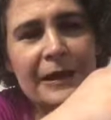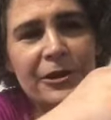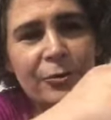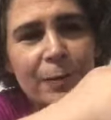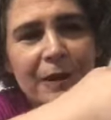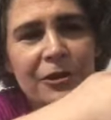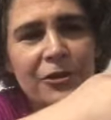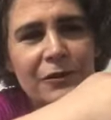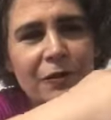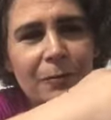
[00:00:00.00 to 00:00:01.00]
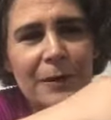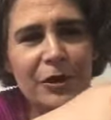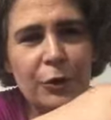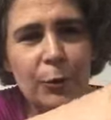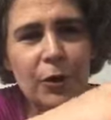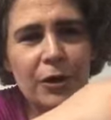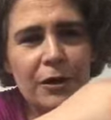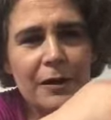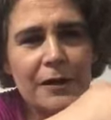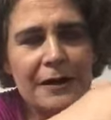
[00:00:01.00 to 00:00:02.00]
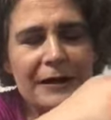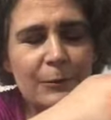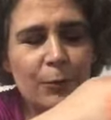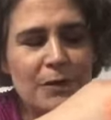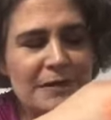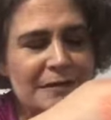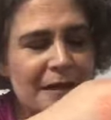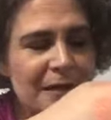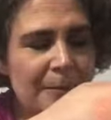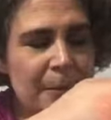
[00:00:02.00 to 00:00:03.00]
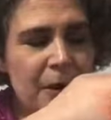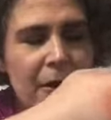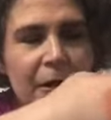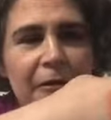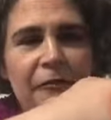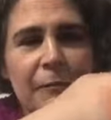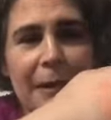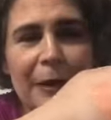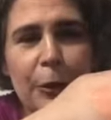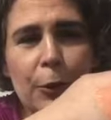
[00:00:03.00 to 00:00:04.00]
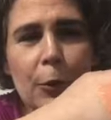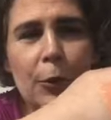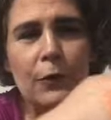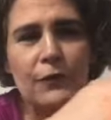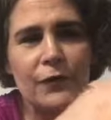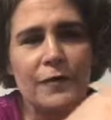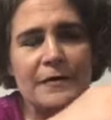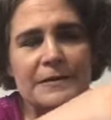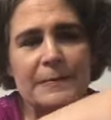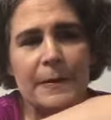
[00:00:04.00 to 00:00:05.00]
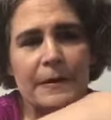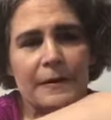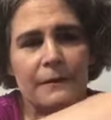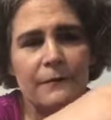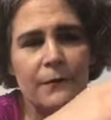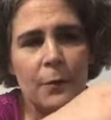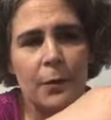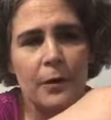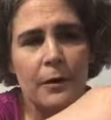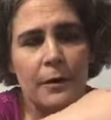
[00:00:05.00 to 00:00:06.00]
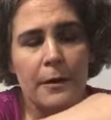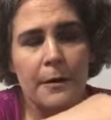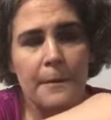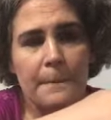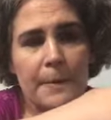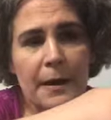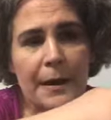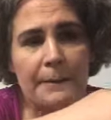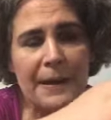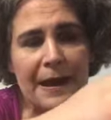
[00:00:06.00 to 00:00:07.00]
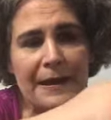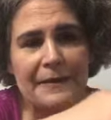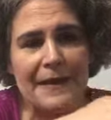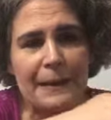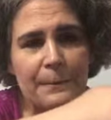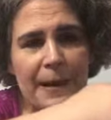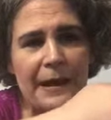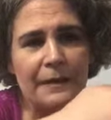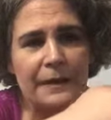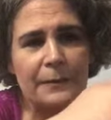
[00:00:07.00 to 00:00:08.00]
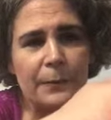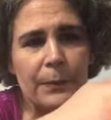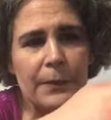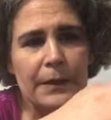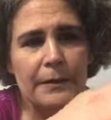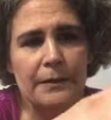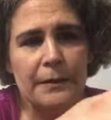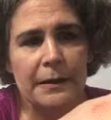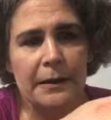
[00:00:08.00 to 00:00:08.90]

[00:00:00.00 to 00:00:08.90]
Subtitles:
It'll be good for me to work on. It was not part of my goal for this month for my pan, that palette, but